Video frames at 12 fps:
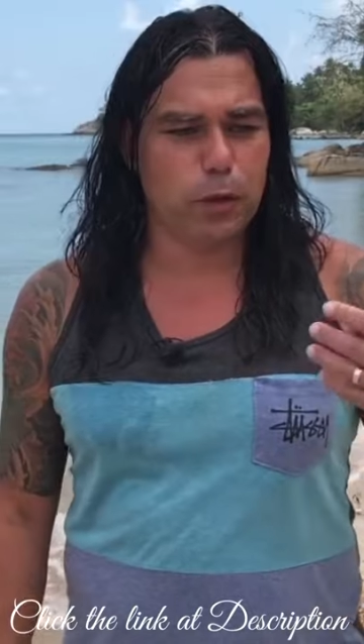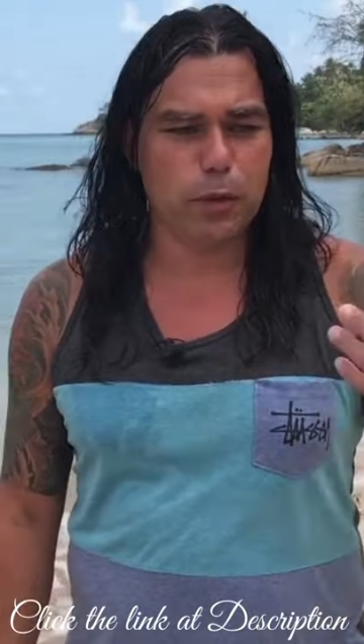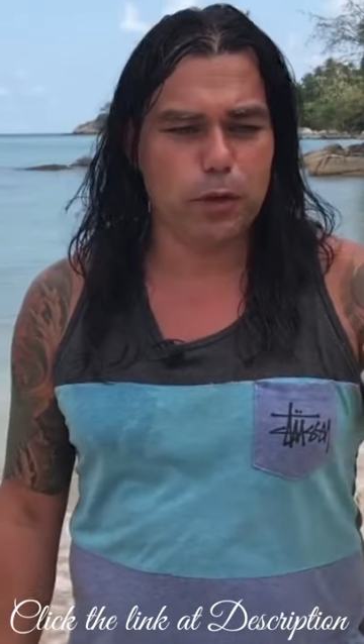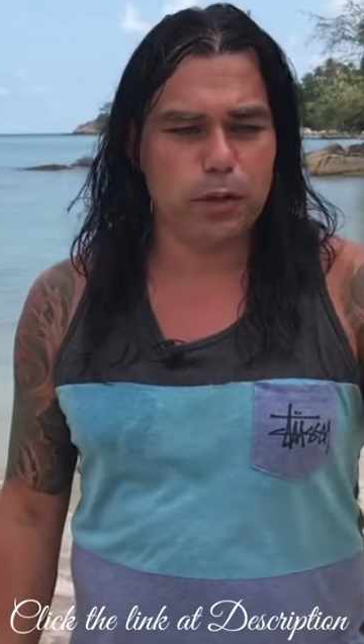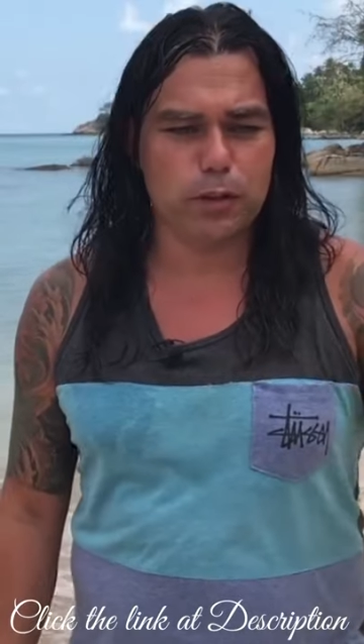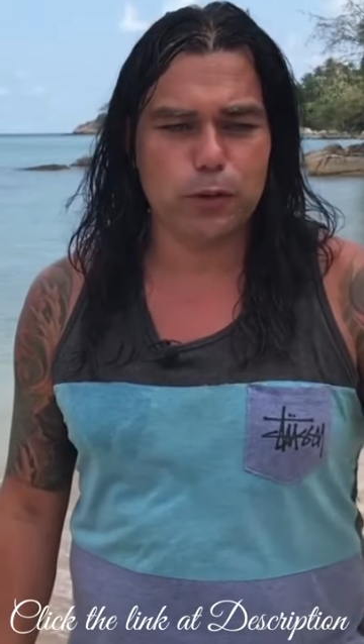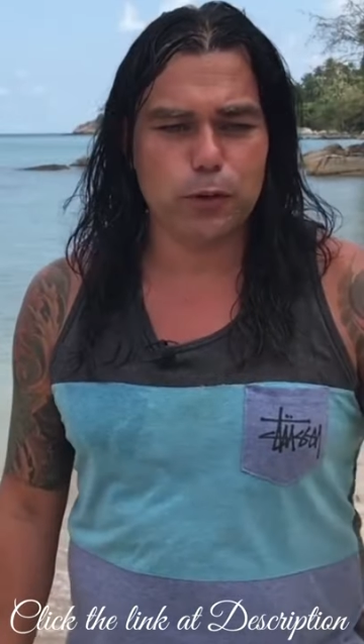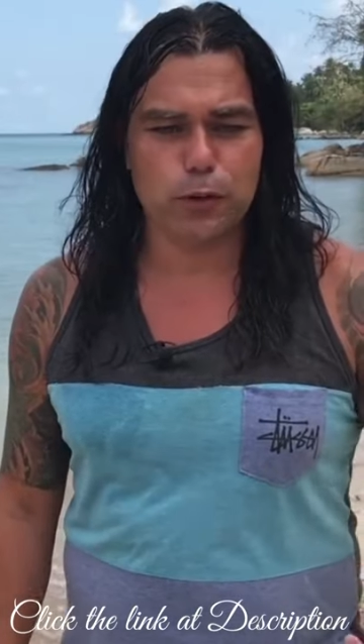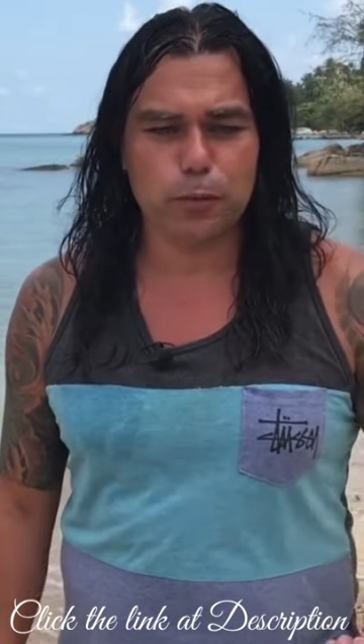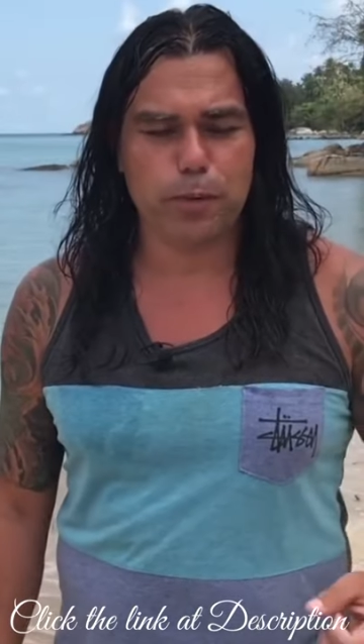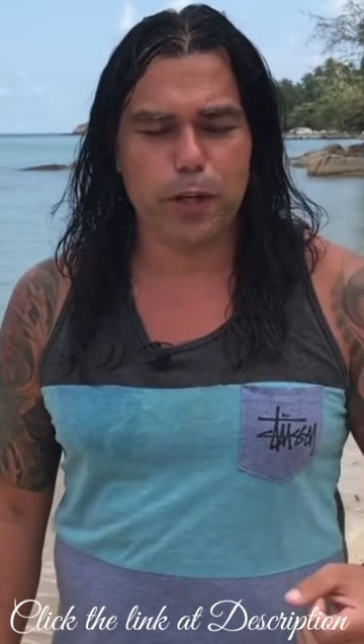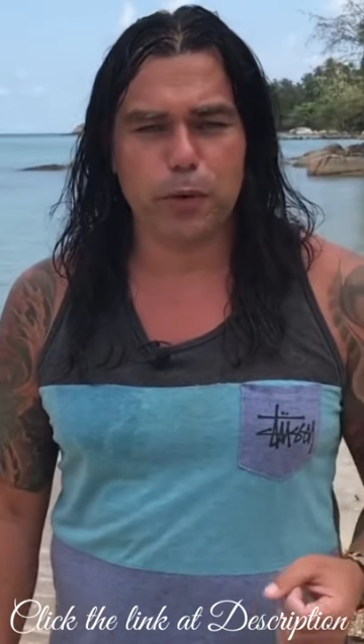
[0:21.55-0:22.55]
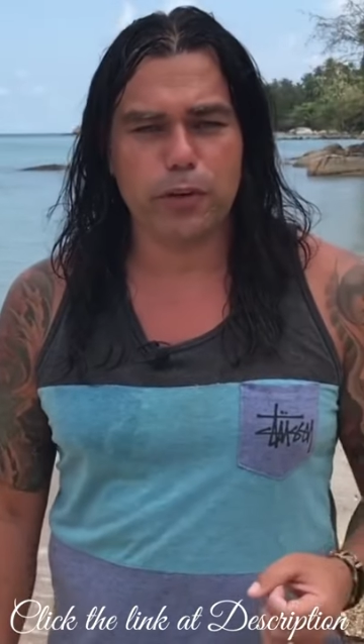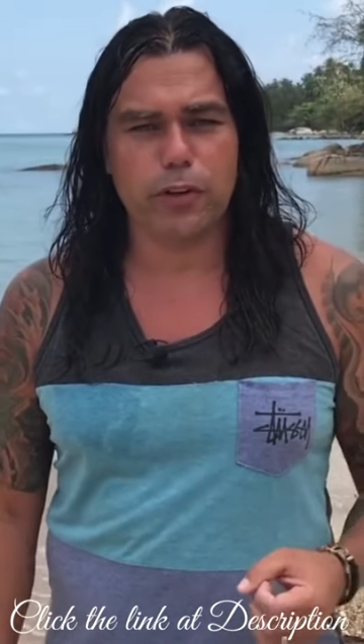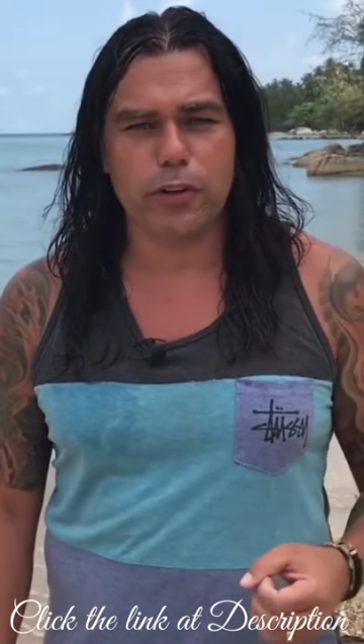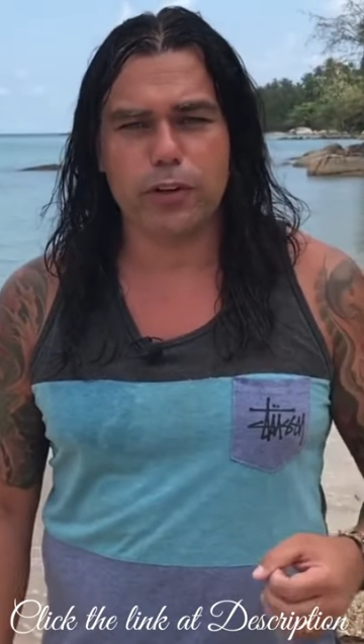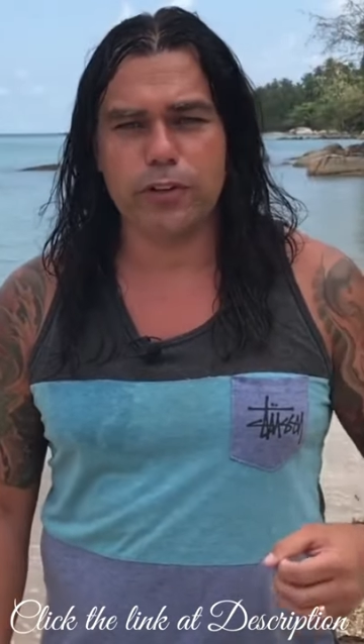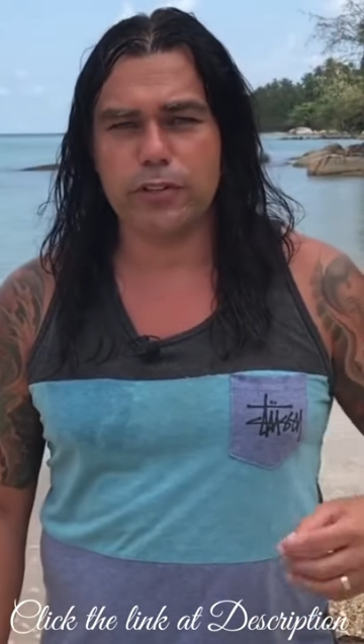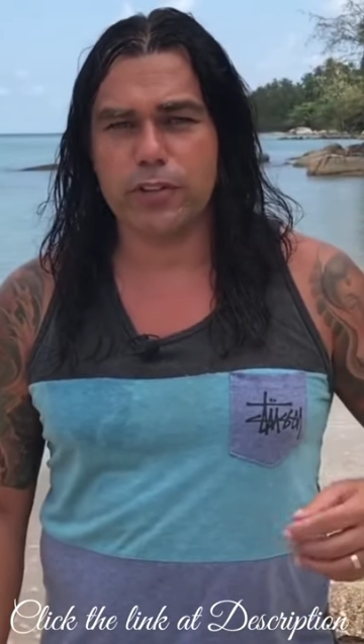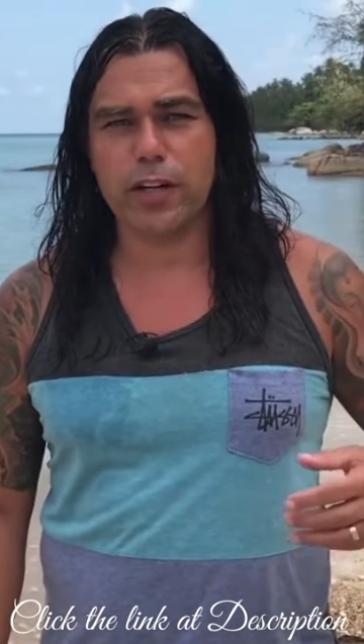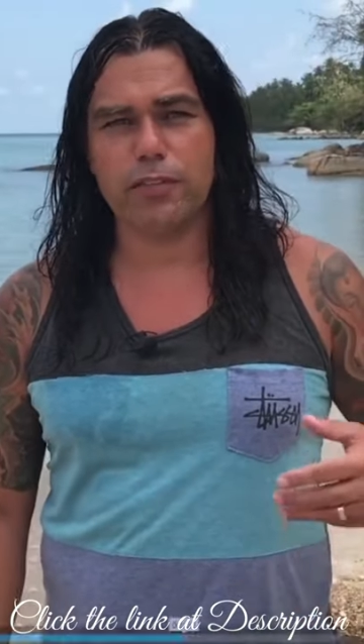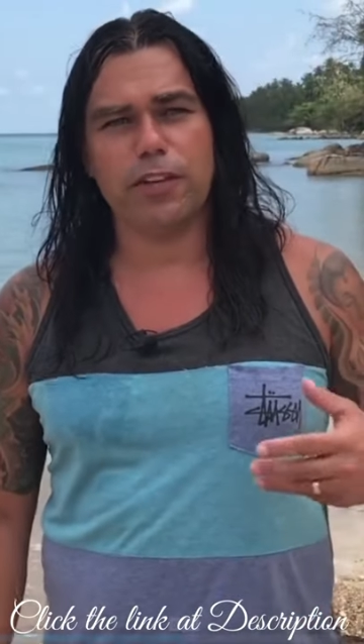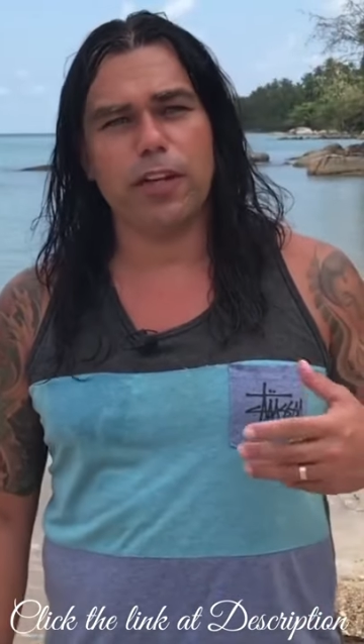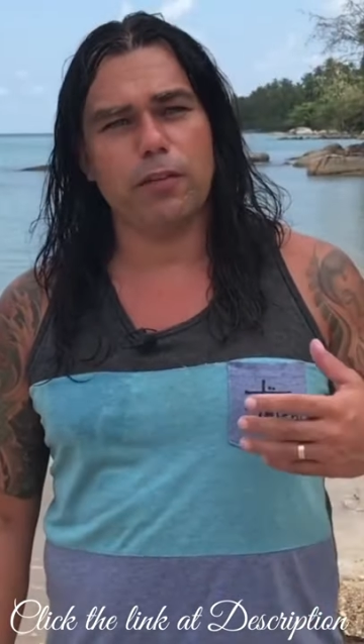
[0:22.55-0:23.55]
we were used to pay with coins, and
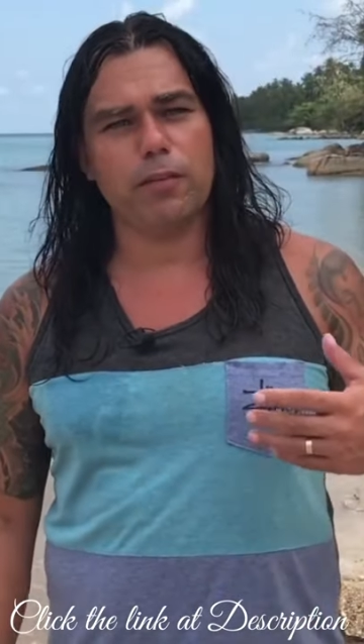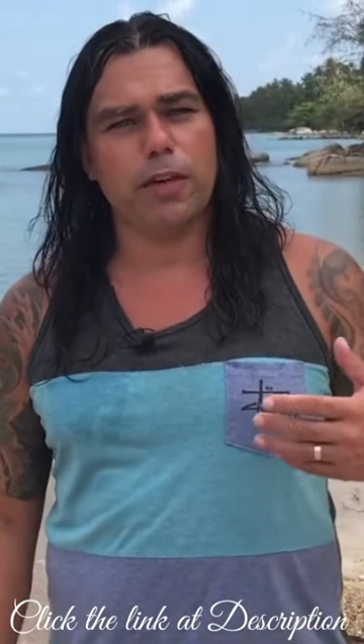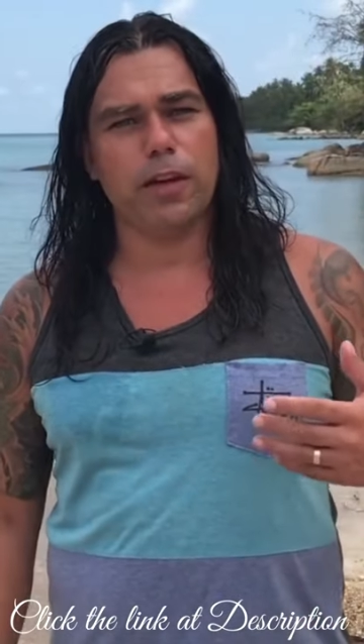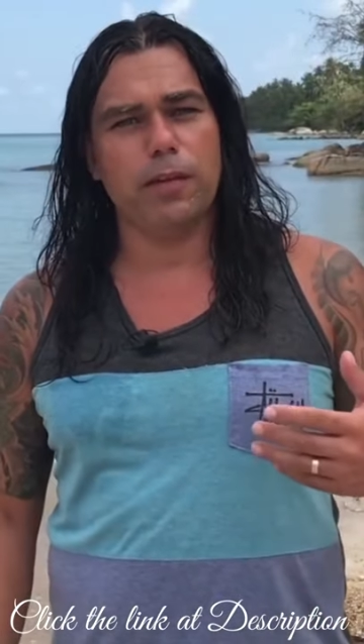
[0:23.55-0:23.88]
after that